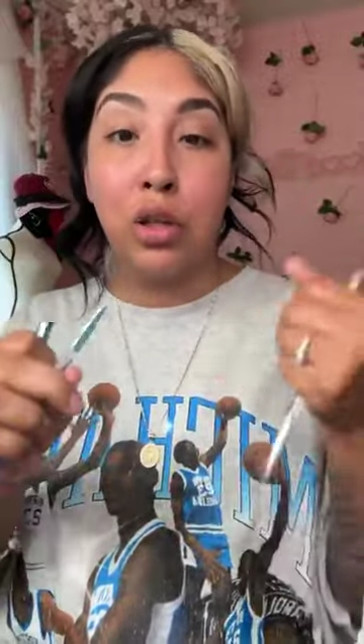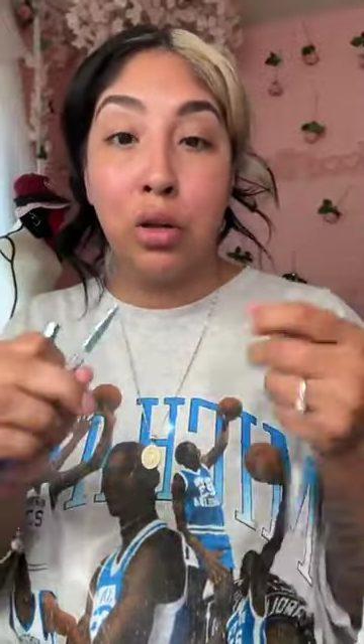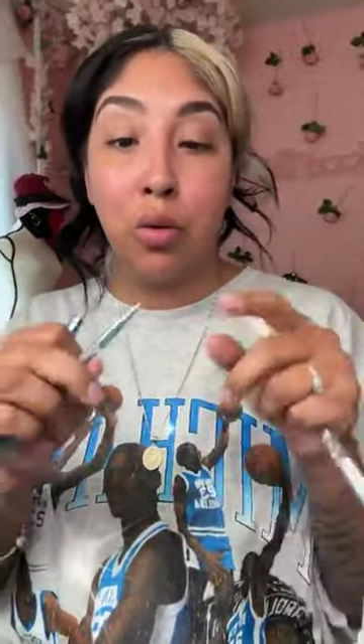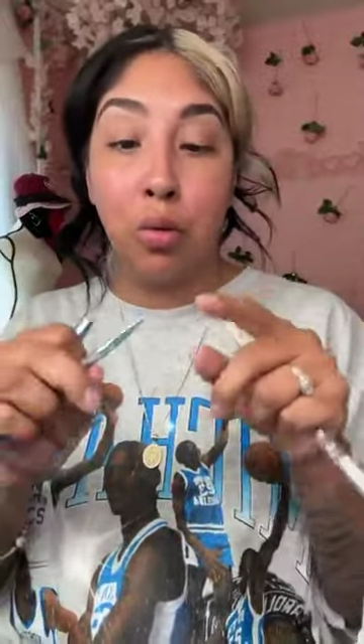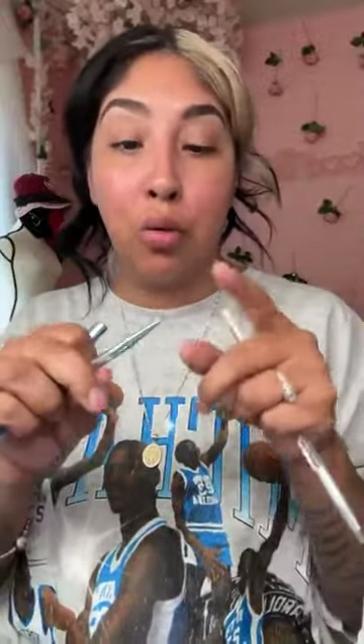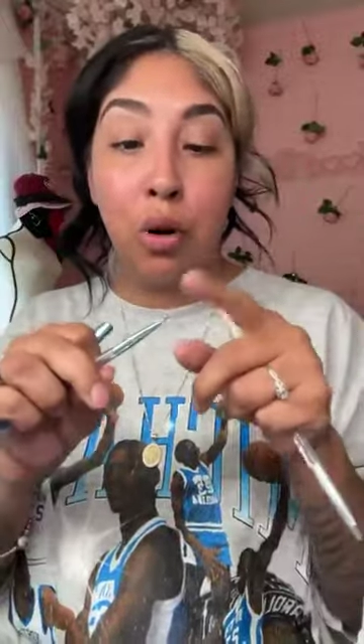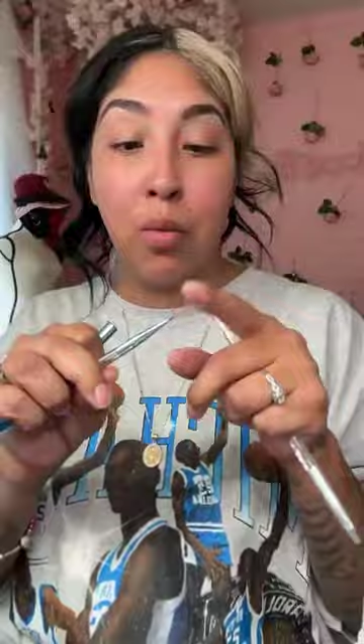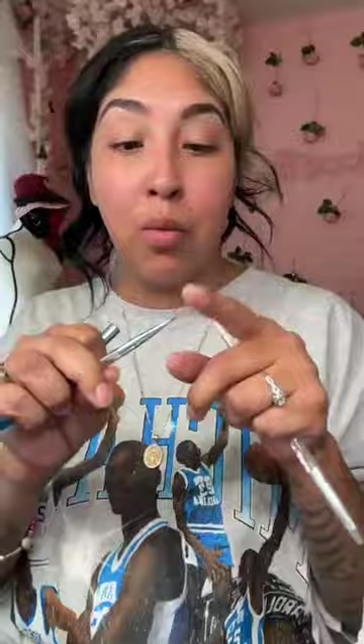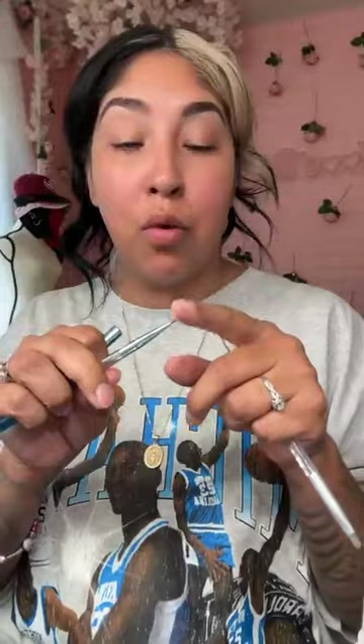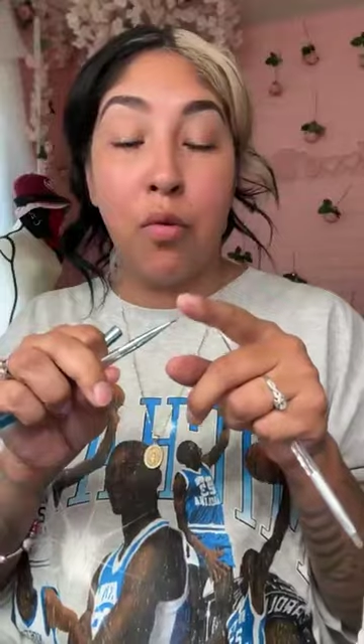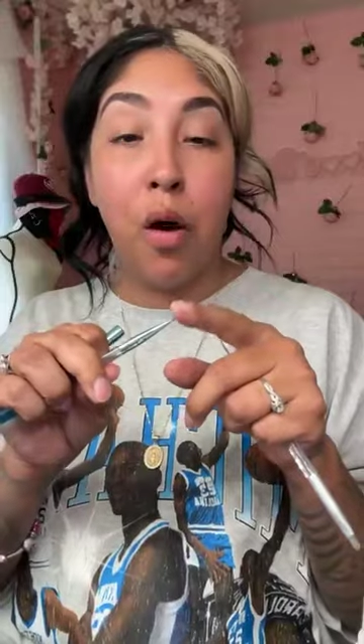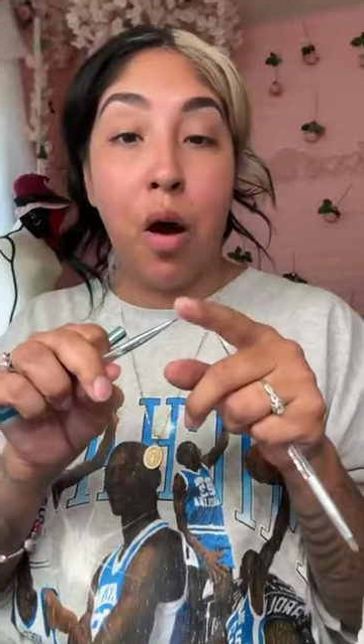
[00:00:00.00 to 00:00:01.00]
to
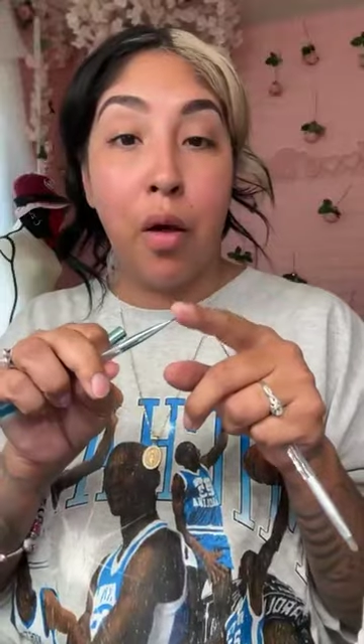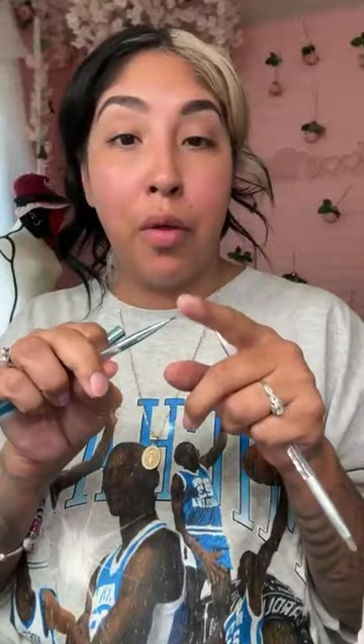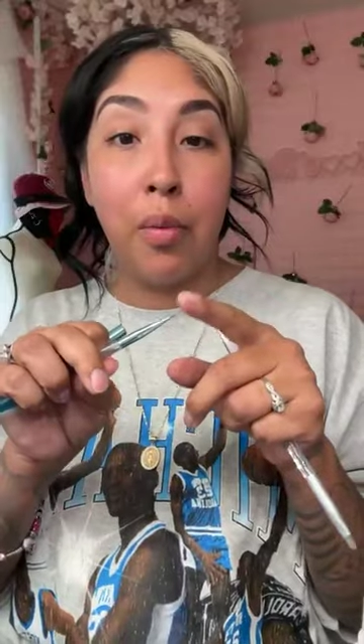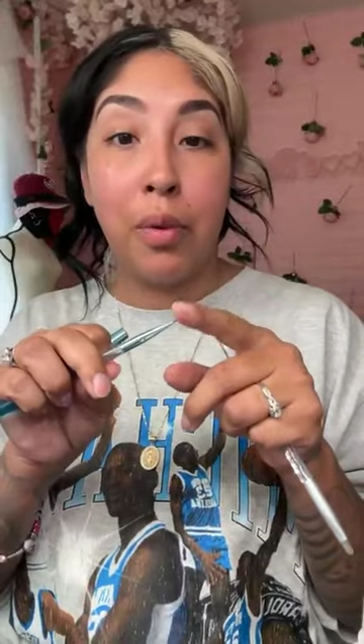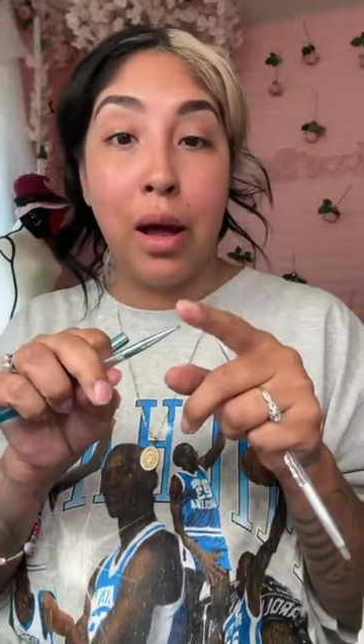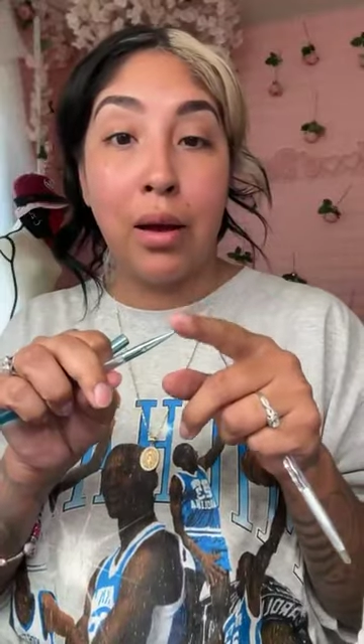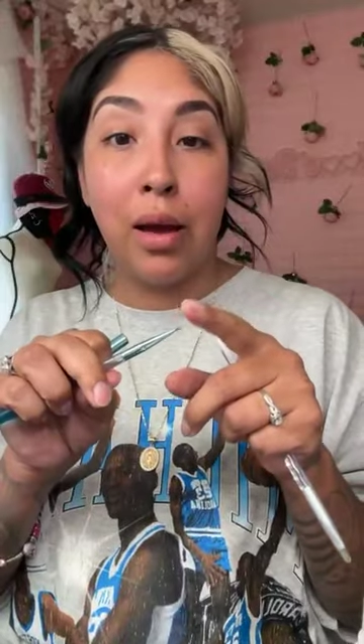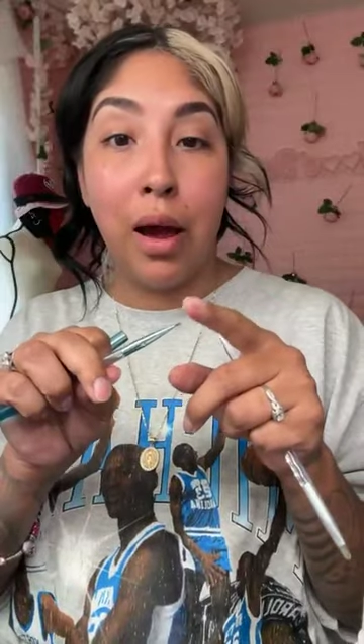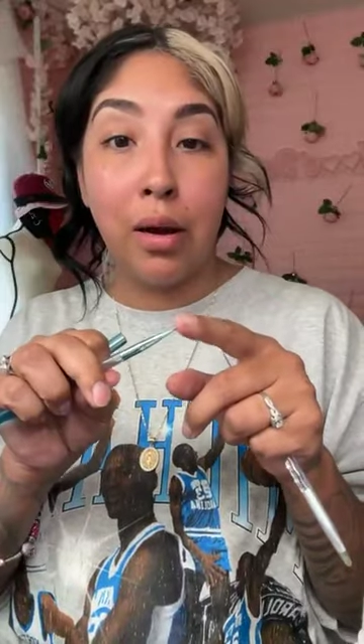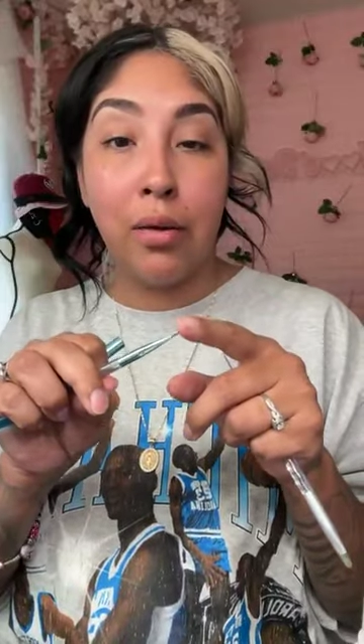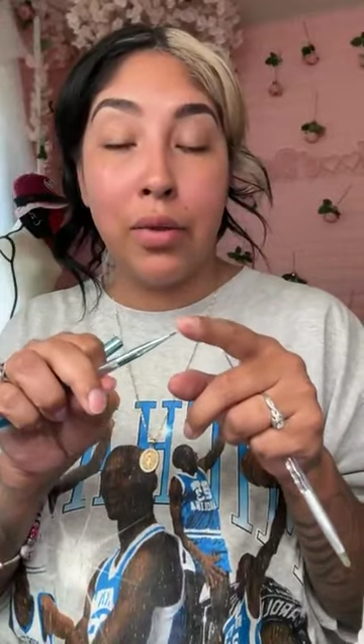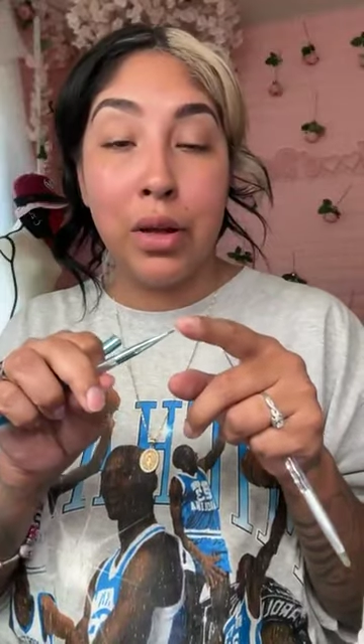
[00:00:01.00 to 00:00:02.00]
remove all the black
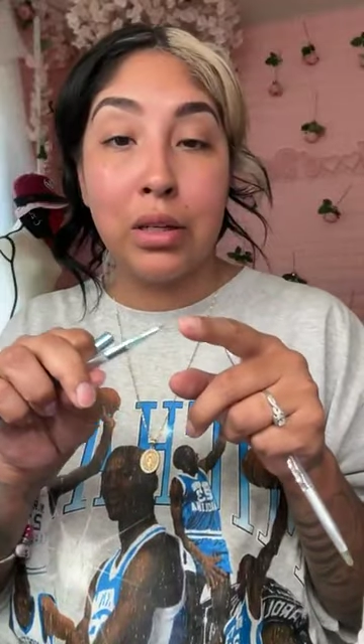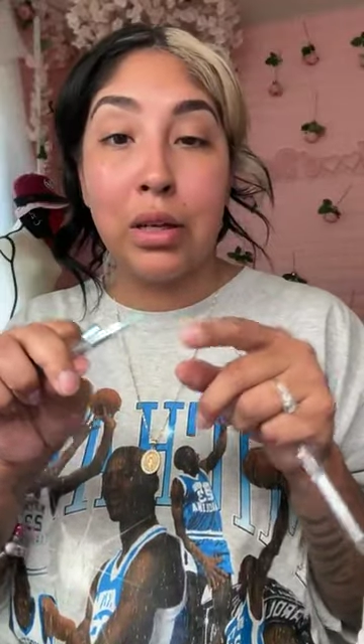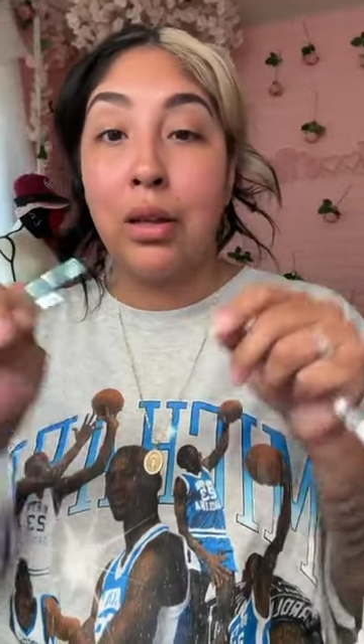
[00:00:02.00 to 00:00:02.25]
out of this,